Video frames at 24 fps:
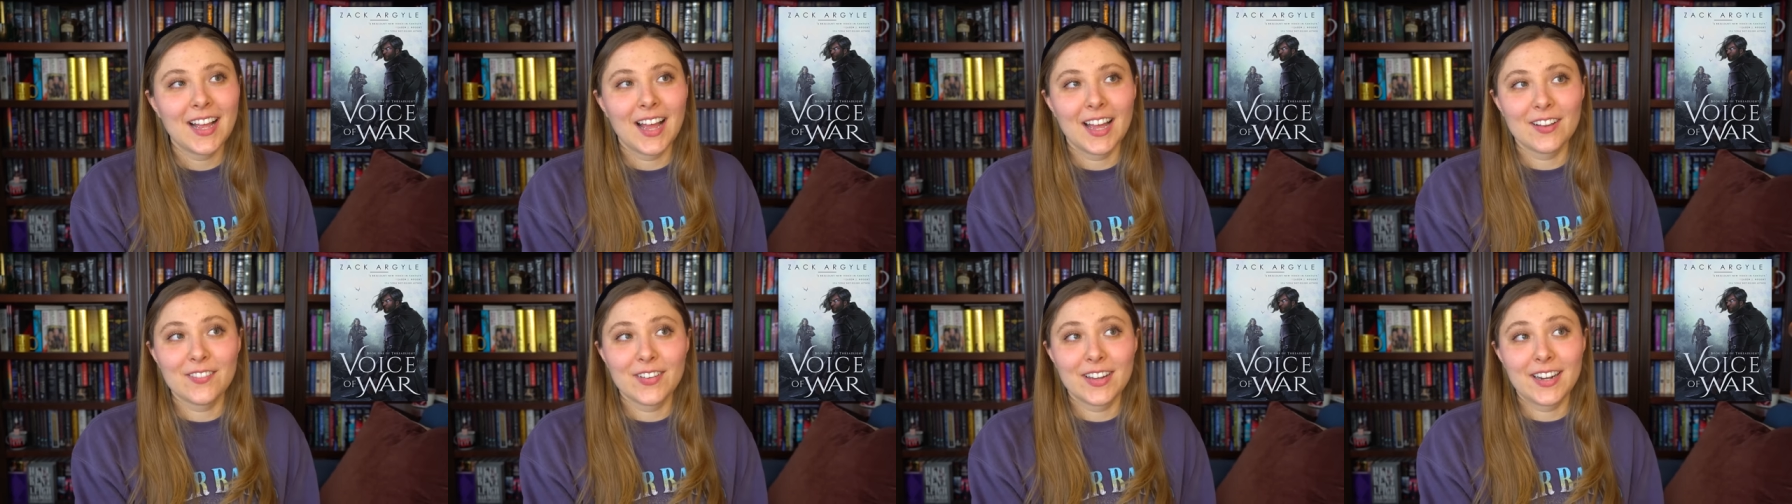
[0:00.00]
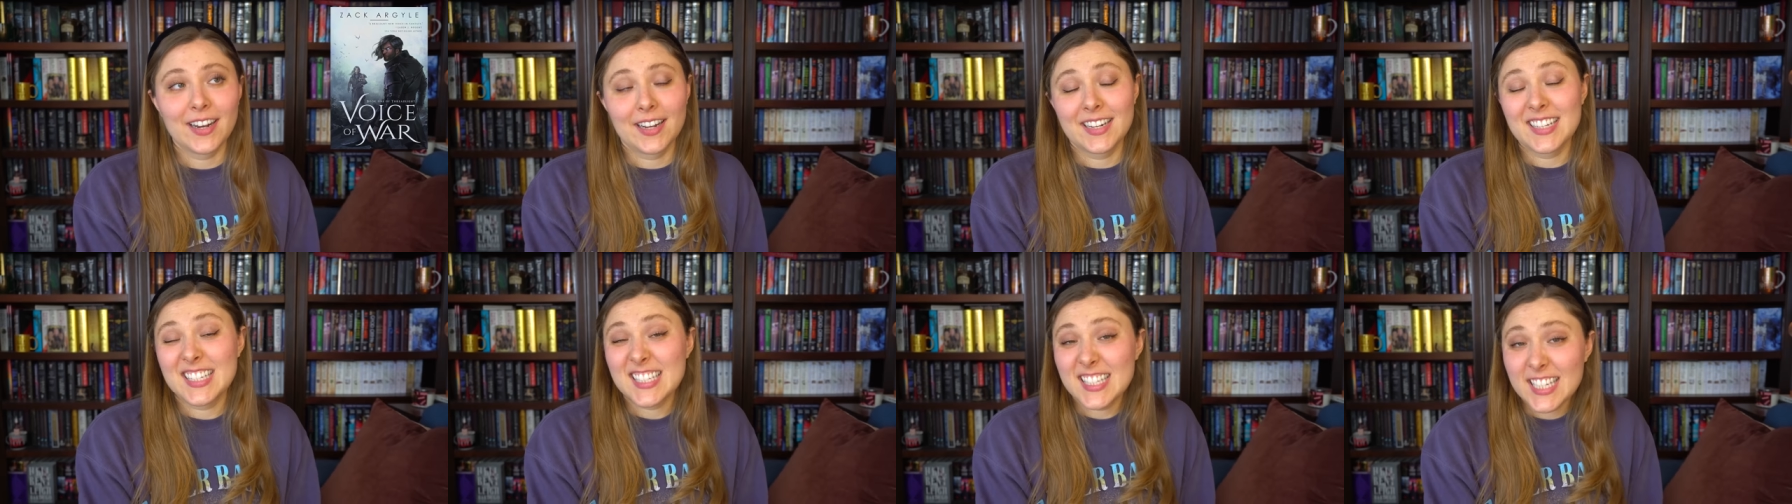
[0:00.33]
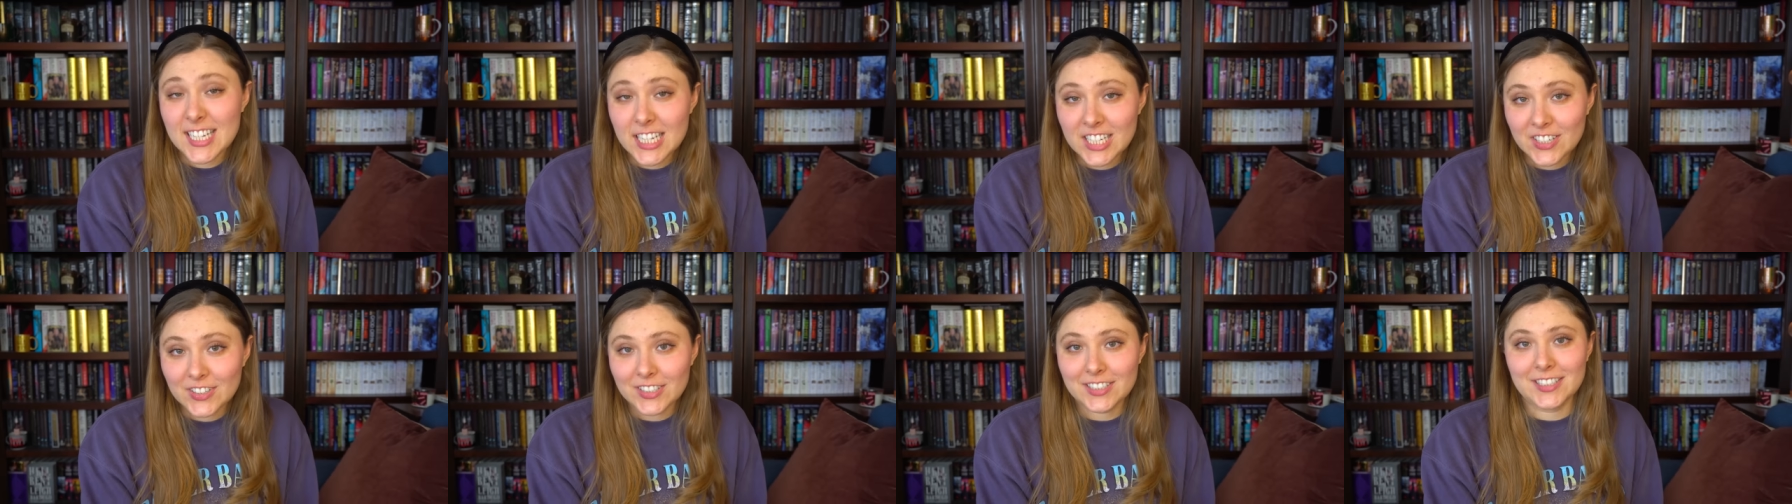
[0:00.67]
I read it
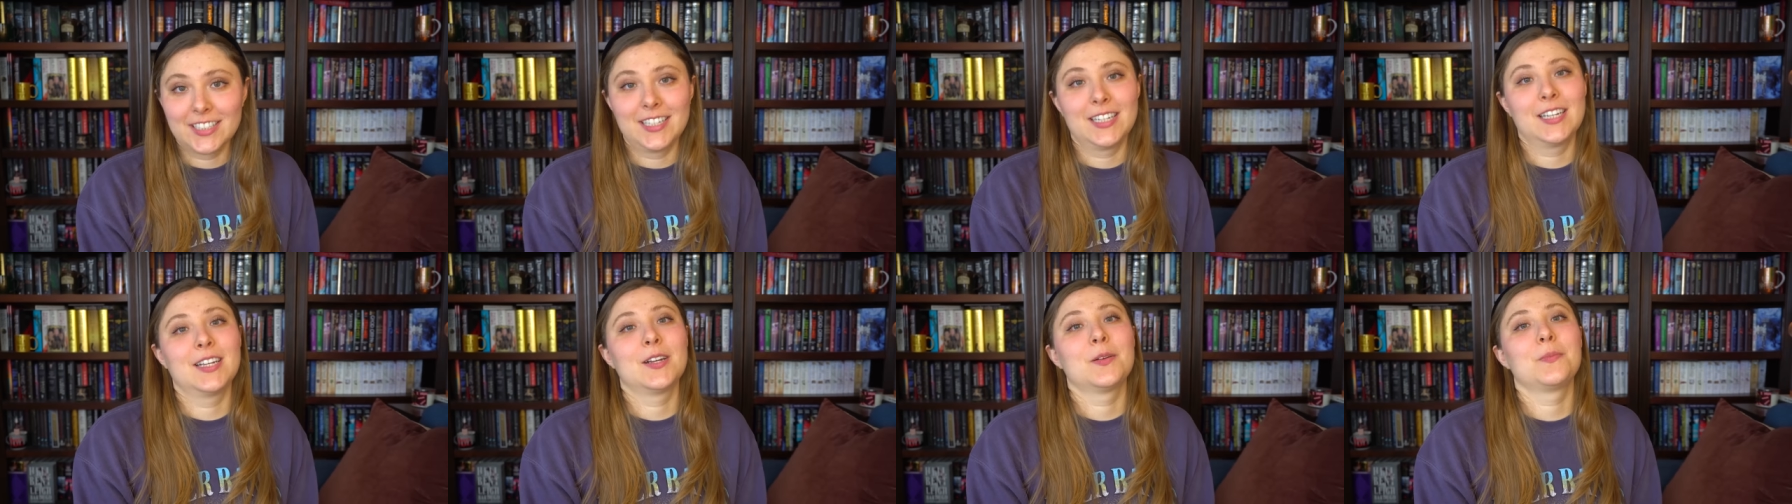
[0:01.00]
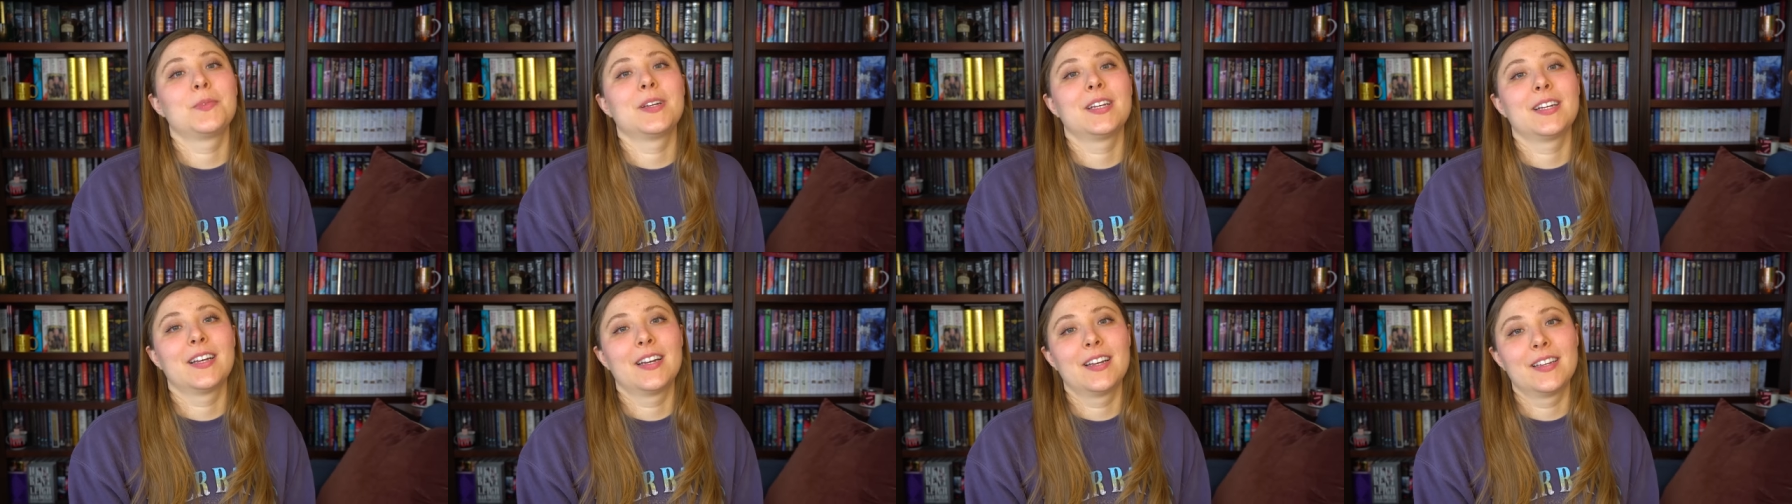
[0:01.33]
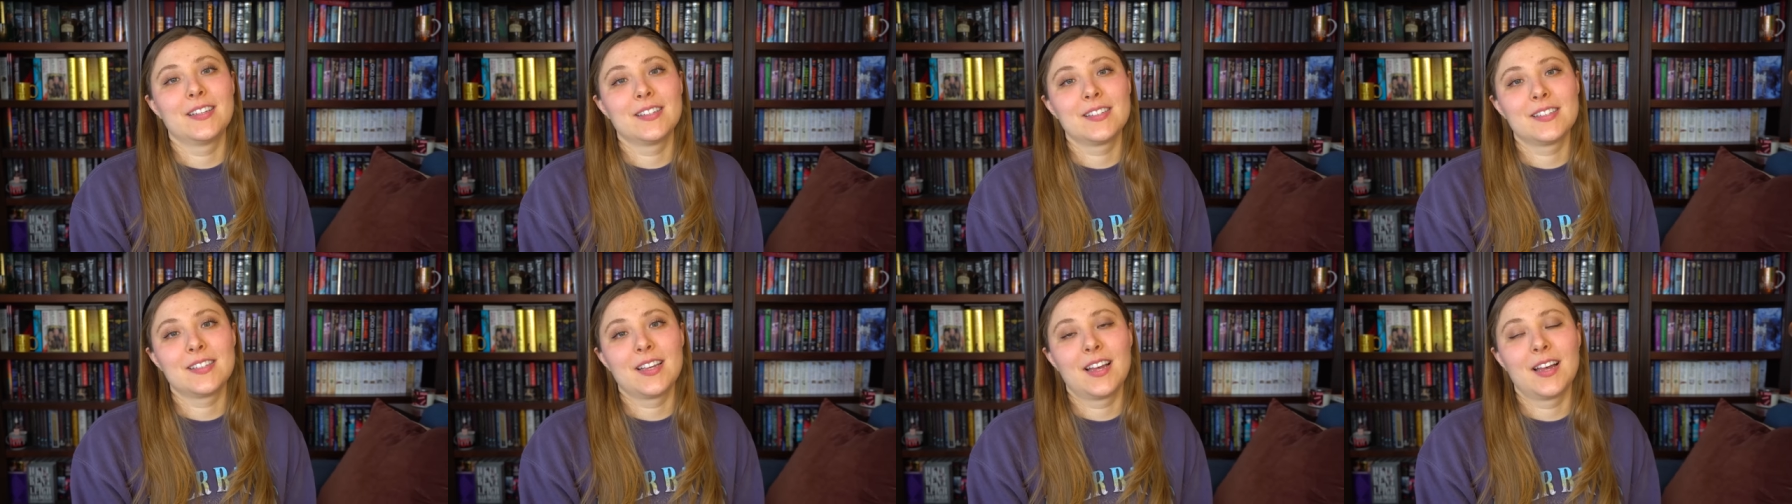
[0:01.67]
secretly
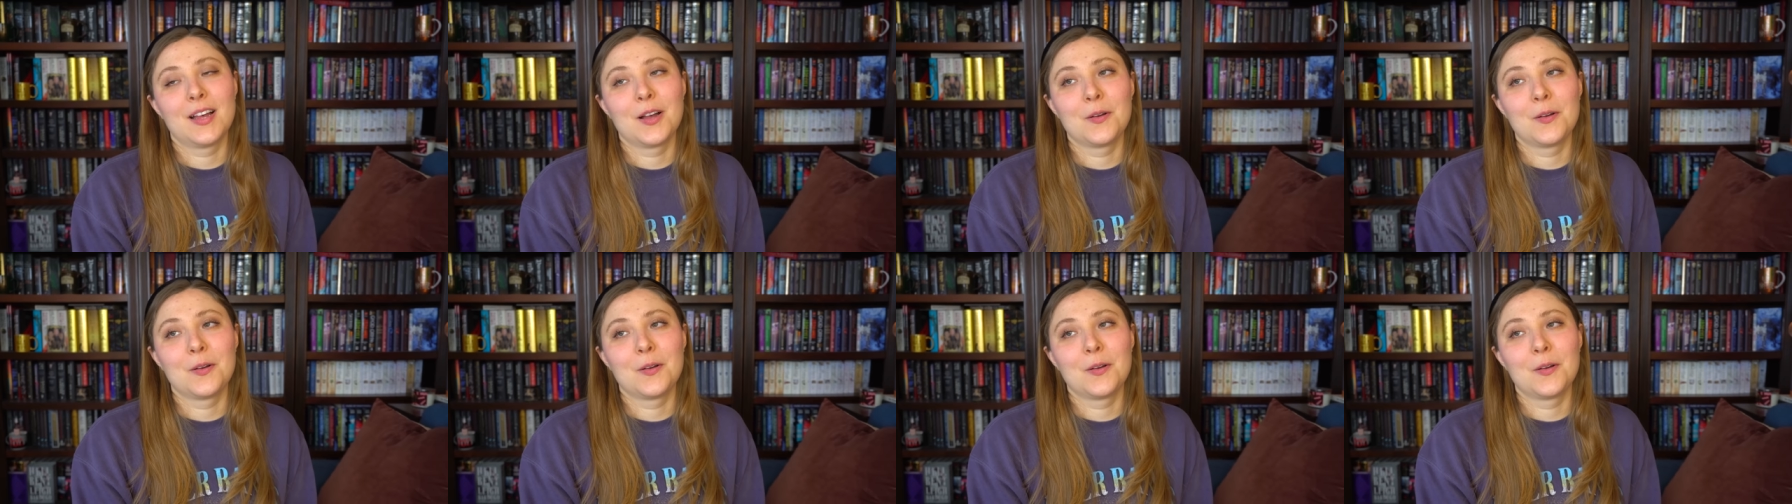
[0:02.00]
because